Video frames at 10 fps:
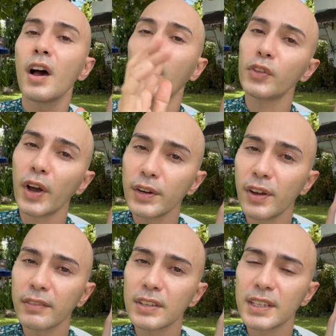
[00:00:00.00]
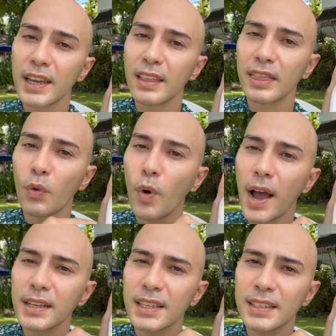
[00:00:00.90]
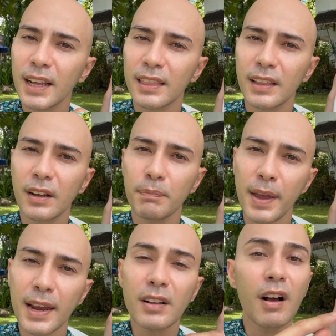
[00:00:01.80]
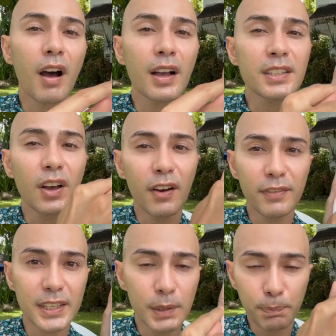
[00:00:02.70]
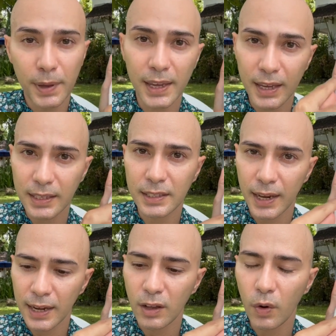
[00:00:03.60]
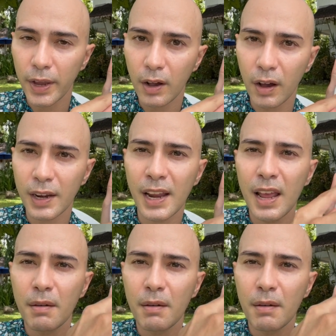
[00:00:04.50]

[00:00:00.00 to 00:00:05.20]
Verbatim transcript: although i do have to say that the wax is not the main cause of this pinky staining going on